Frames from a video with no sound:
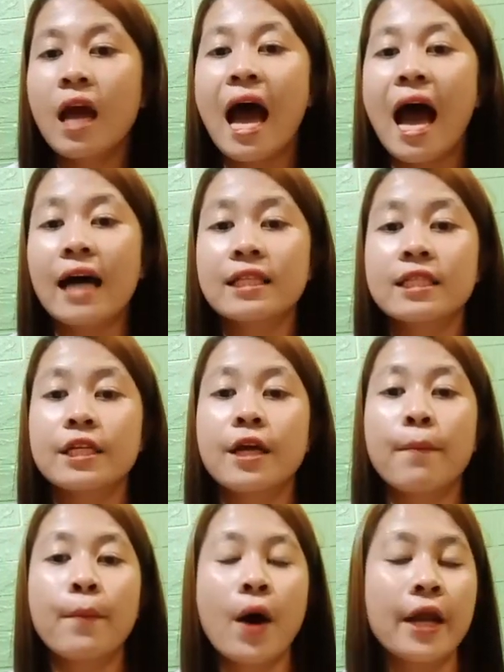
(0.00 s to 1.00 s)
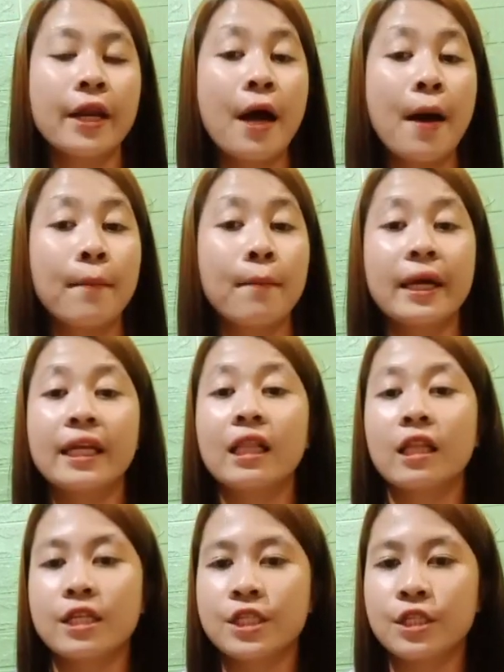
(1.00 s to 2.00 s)
acted upon by the
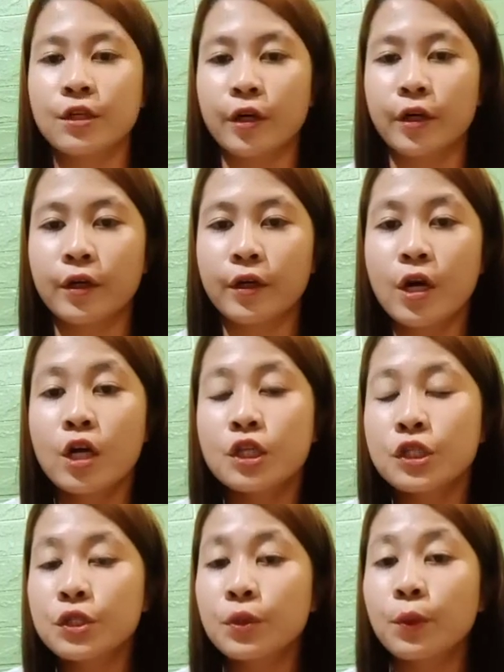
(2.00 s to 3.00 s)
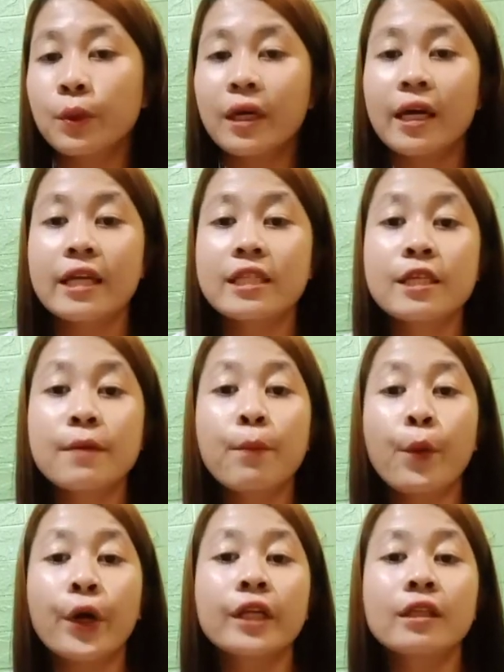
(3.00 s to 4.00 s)
listener. So it's
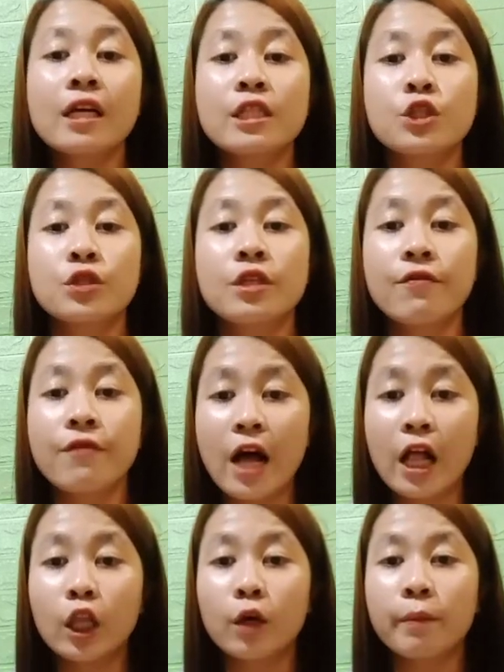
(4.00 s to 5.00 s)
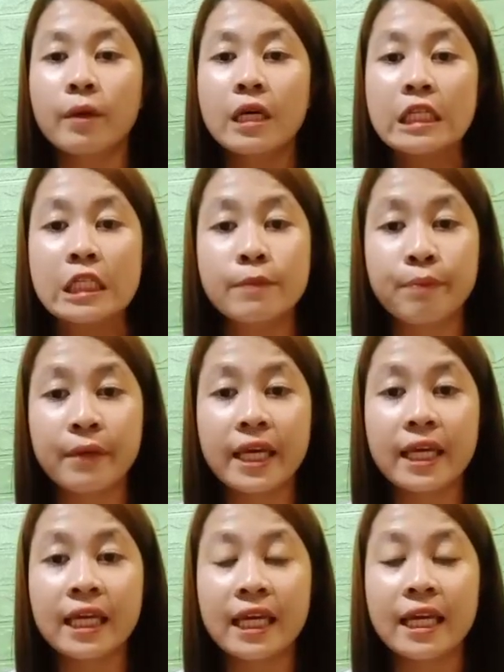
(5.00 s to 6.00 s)
important to develop
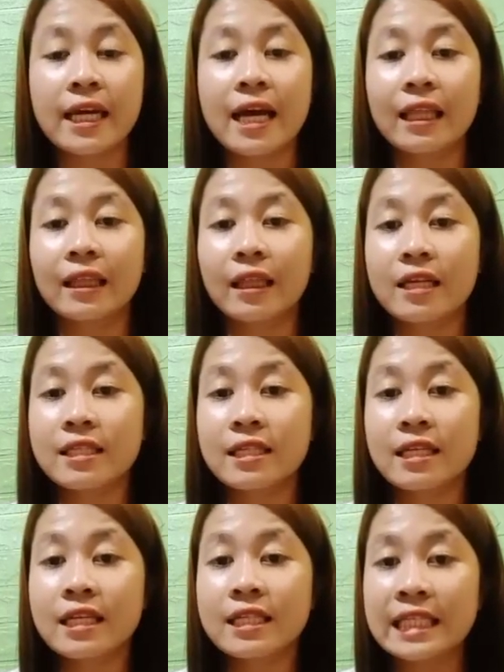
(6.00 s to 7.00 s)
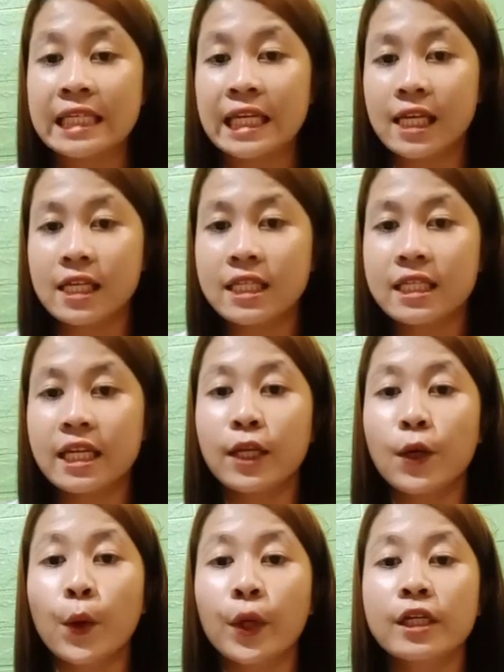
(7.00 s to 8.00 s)
speaking and listening skills in
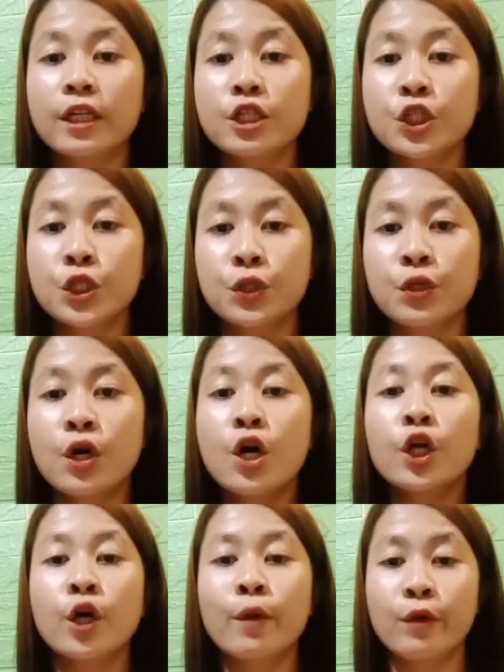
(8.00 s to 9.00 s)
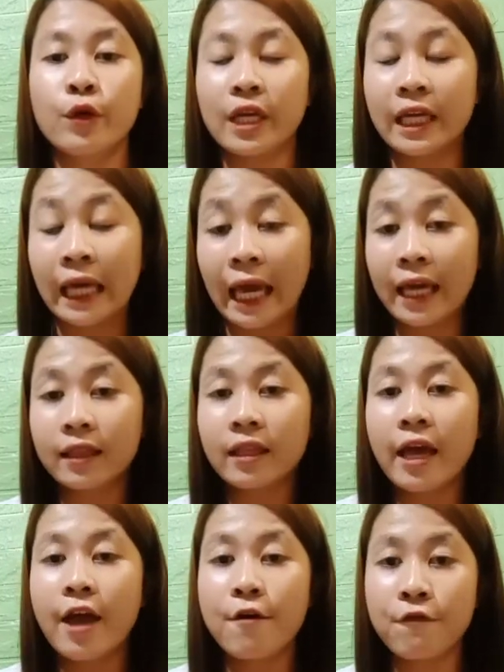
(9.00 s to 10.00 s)
order to communicate
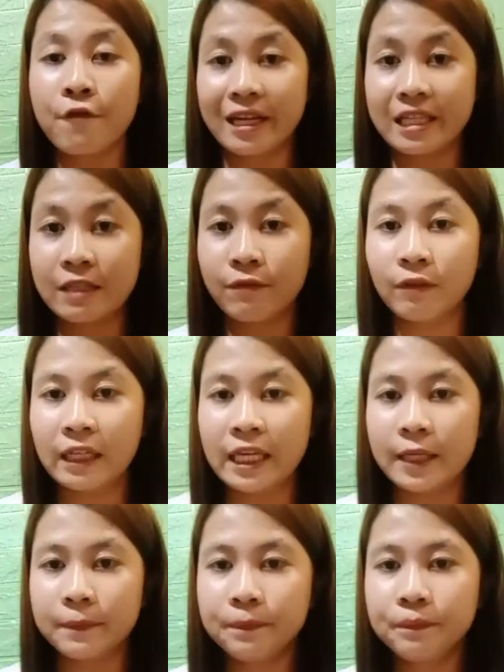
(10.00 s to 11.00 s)
effectively.